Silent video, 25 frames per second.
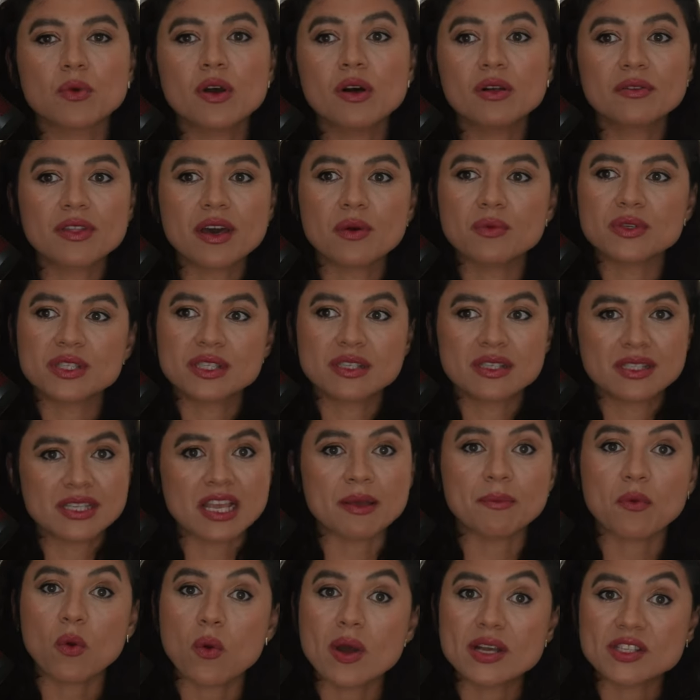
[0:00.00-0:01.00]
Well, that was the
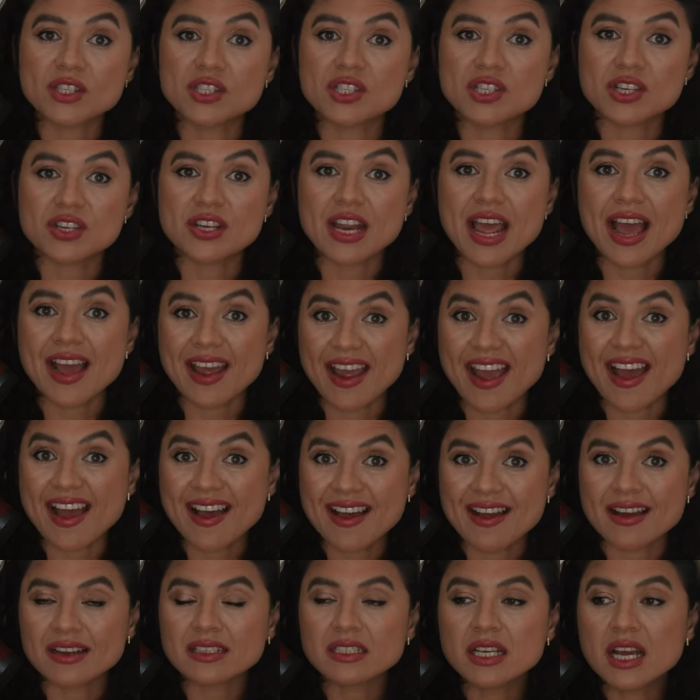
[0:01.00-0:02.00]
same question I
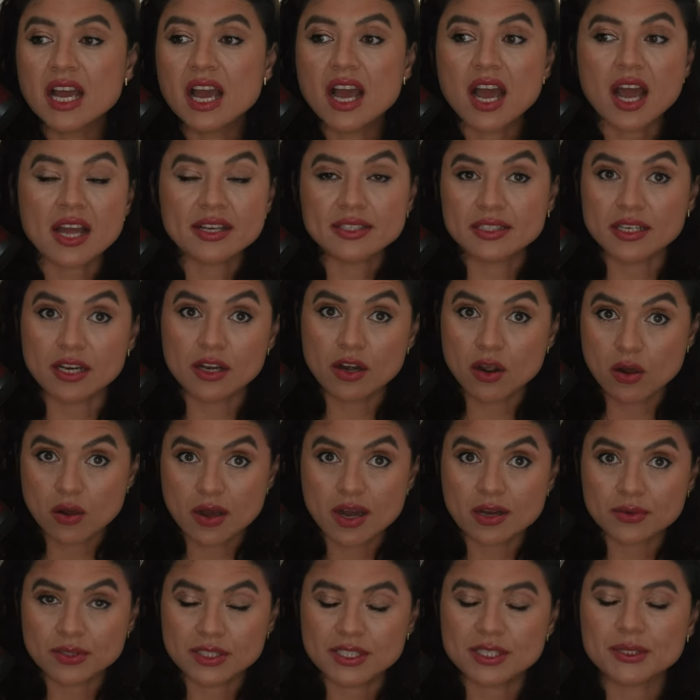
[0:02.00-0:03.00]
had. I didn't know
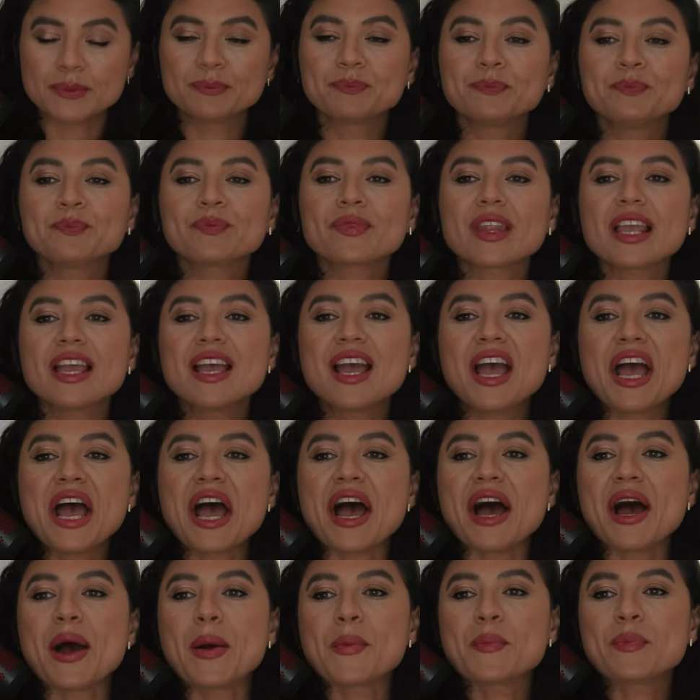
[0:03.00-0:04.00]
how to.
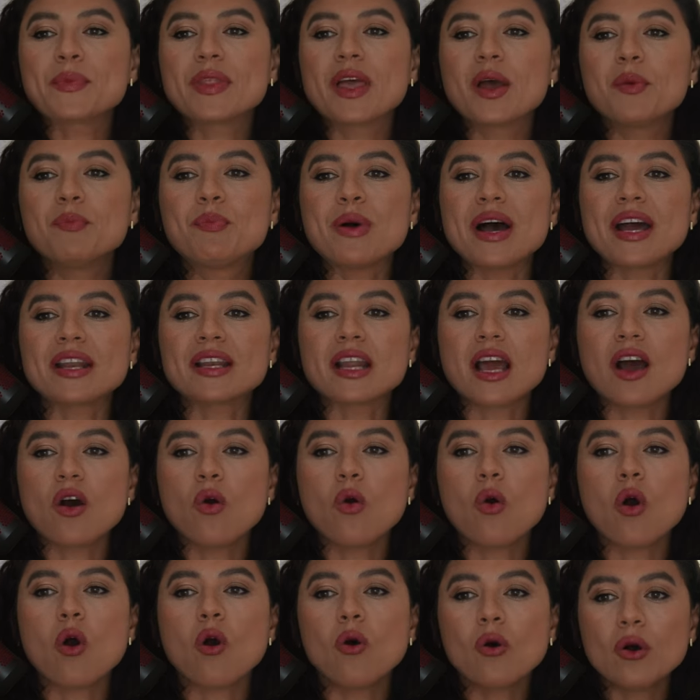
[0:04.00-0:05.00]
But
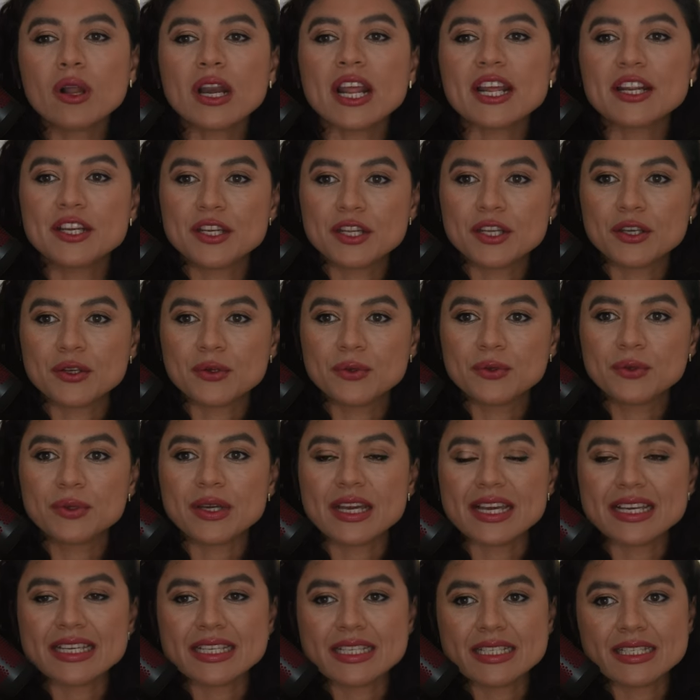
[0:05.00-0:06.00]
all I knew
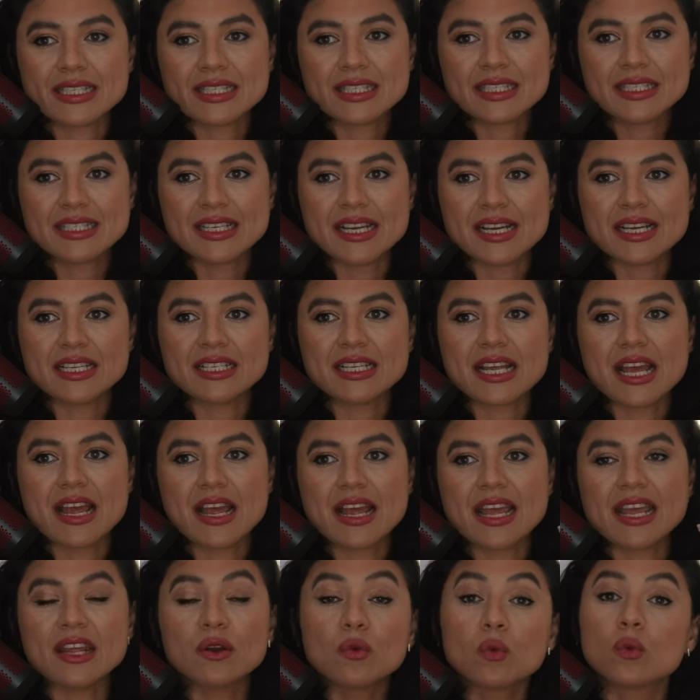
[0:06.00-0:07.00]
is that
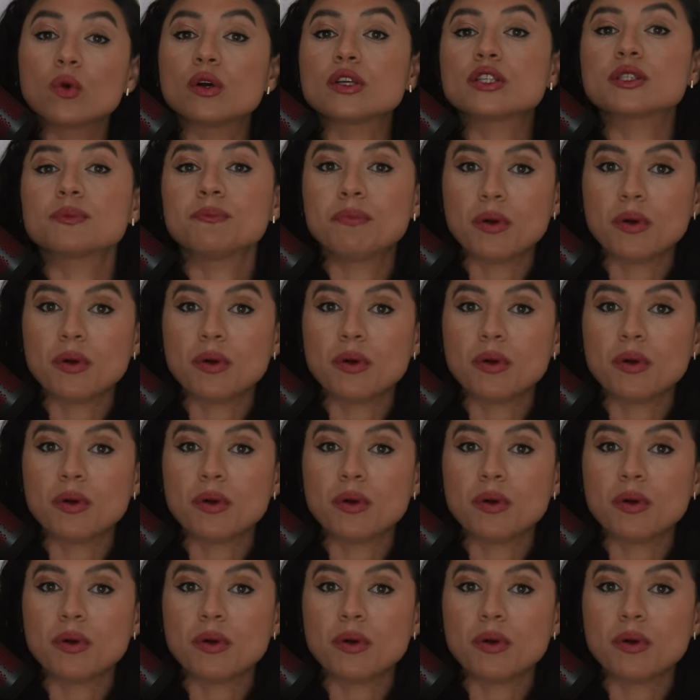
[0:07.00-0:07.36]
it was